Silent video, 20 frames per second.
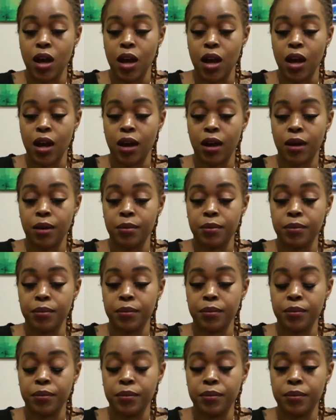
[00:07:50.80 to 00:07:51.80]

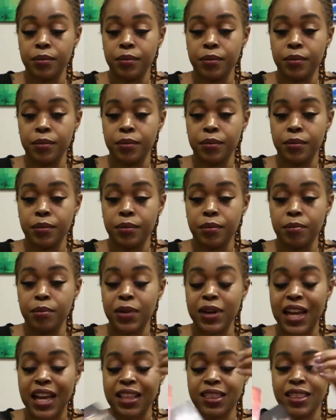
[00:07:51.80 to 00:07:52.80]
But
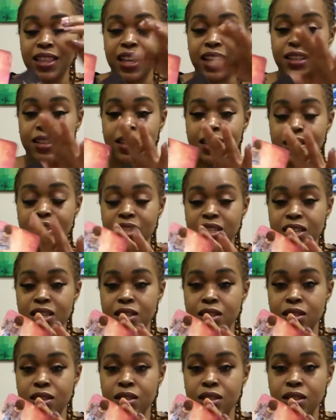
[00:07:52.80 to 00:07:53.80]
I think this
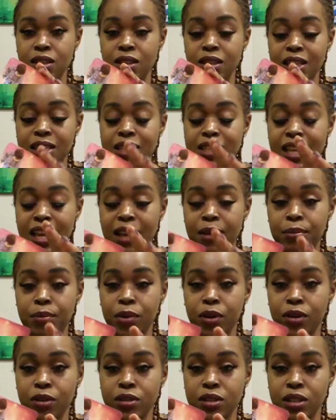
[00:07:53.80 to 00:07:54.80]
is the same
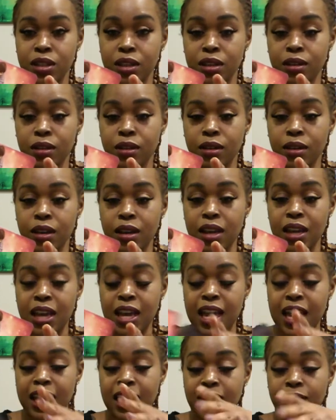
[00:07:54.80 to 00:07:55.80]
person,
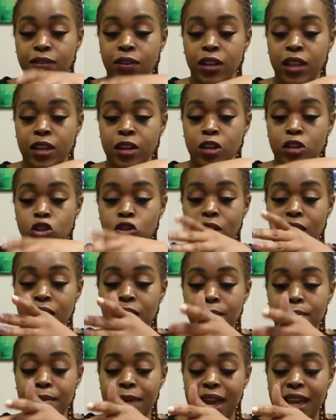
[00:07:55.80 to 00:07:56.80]
and I feel like you're trying to
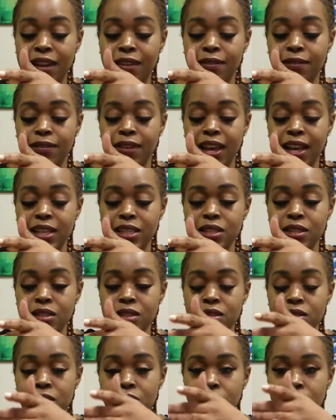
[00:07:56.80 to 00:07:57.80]
manifest
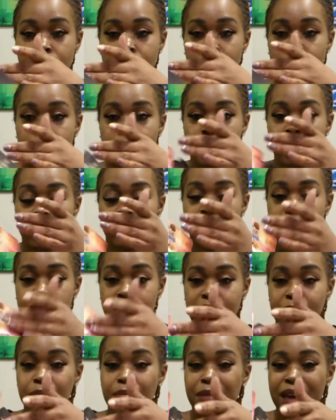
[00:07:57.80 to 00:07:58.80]

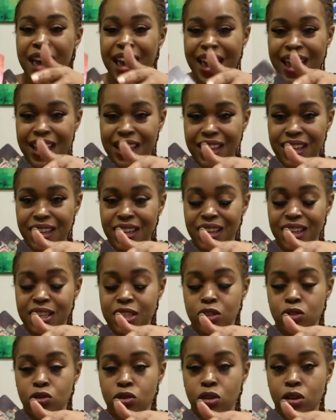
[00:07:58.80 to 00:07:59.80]
them back
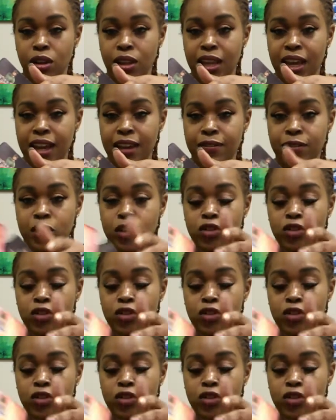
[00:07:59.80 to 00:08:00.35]
into your life. You're